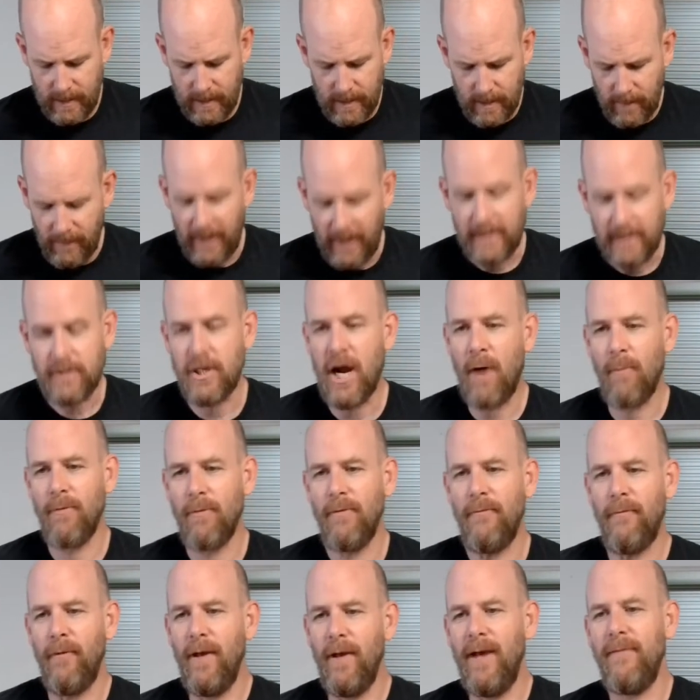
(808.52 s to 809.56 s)
that's not where the
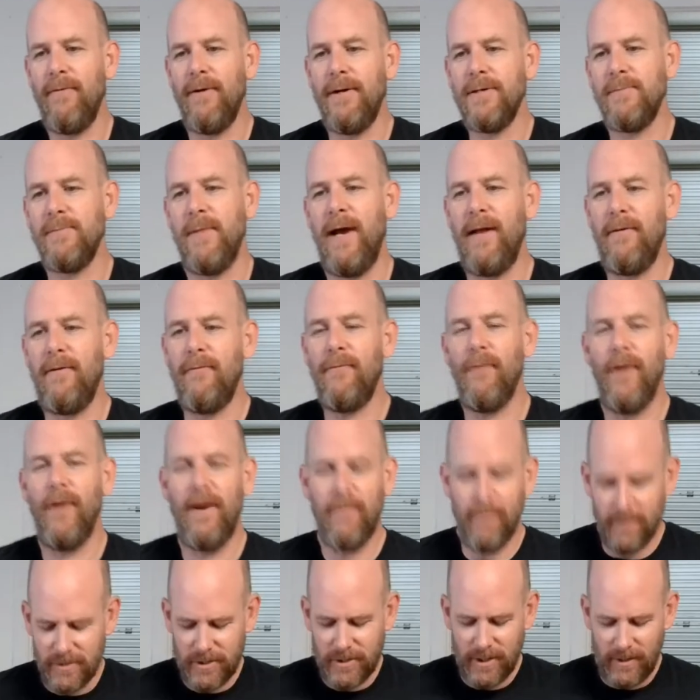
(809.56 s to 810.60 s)
flavor is, man. The
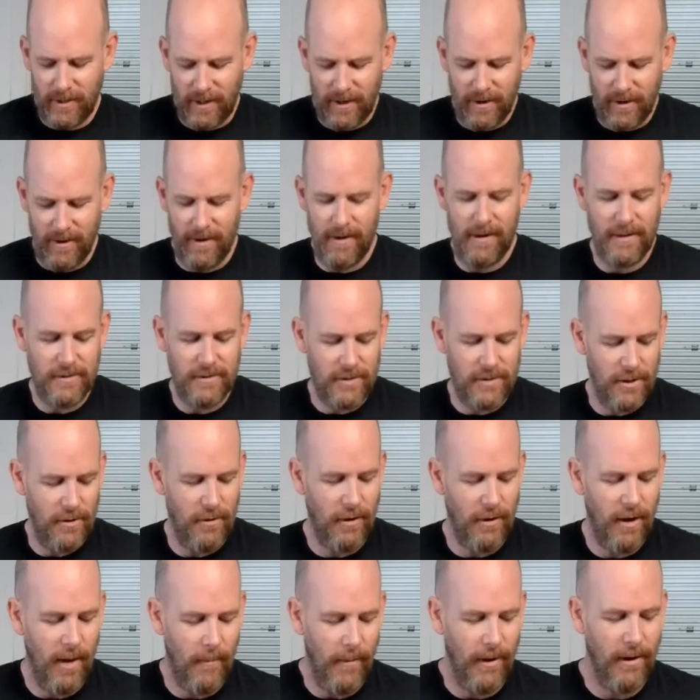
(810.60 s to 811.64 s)
flavor is in here and it's in your
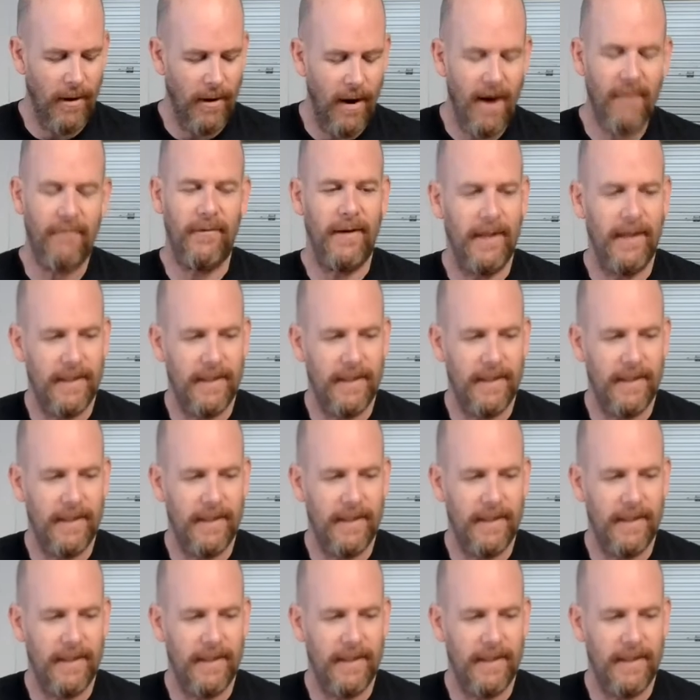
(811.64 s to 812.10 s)
cup of coffee.